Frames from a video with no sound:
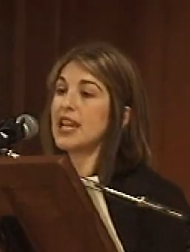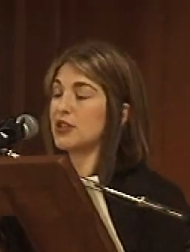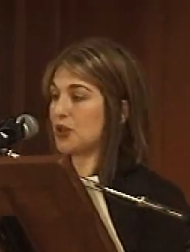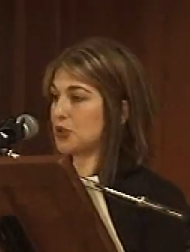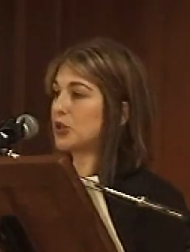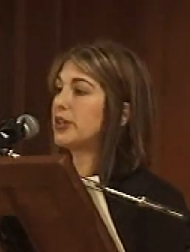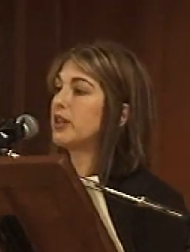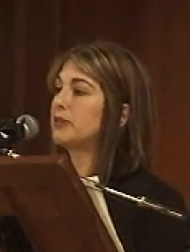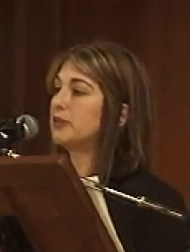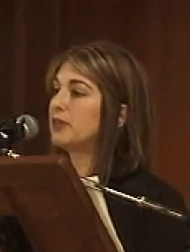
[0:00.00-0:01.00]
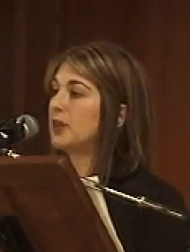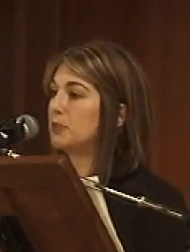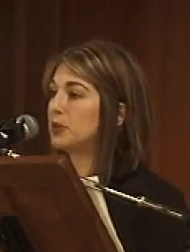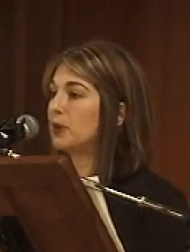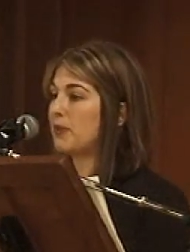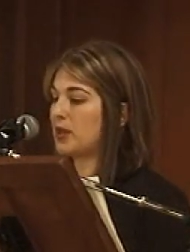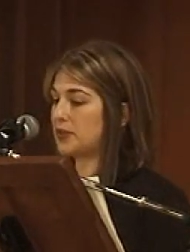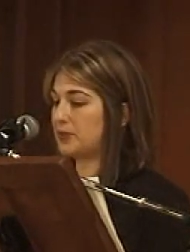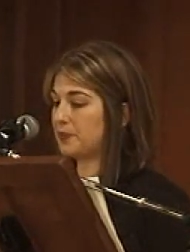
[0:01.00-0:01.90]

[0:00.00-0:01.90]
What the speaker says: as alternative employment.